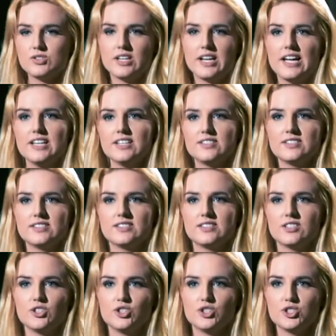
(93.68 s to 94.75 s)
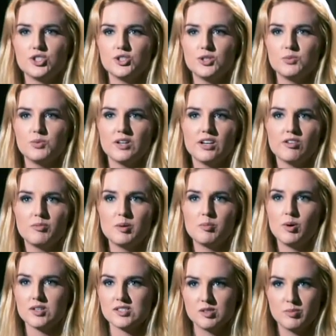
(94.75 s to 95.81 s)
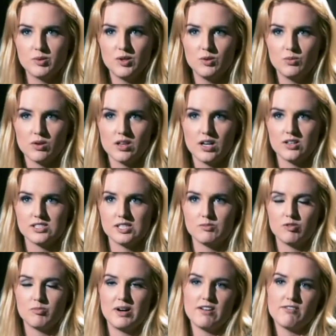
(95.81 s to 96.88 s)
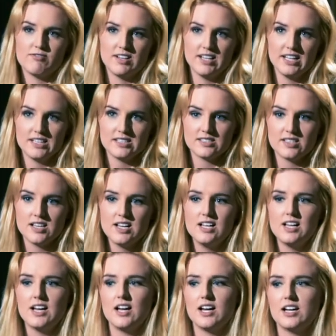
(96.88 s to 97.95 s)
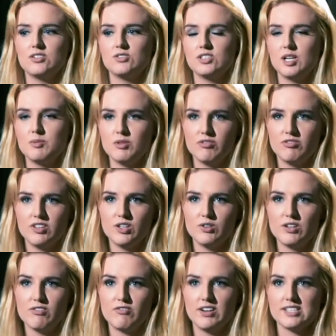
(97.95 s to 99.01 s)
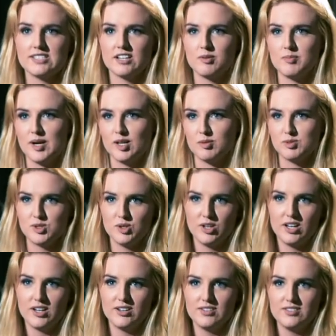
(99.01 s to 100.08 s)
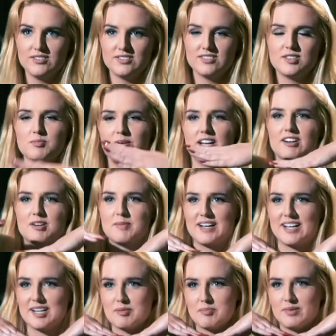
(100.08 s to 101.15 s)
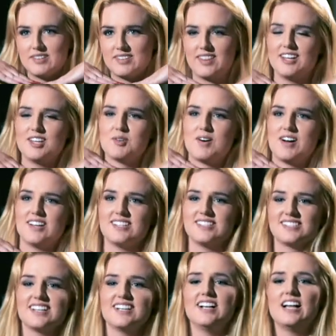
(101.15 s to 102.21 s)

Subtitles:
today's shoot wouldn't have been possible without some of my affiliates, to name a few: Effect Hair and Makeup Studio, my hair and makeup, thank you, Johannes,